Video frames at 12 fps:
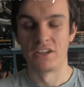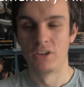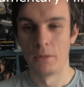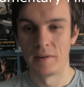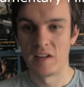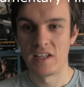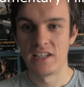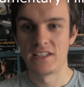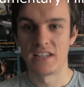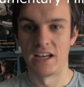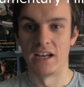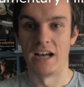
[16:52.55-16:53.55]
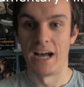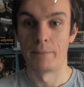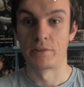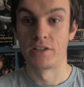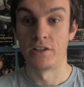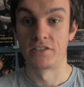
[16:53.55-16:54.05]
nominees are
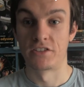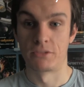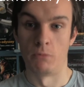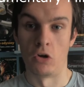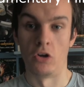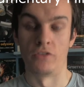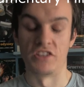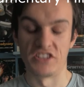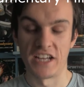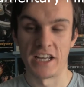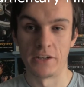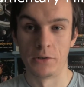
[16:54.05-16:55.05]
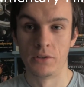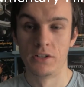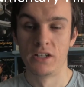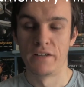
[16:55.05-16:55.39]
Abacus, Small Enough to Jail,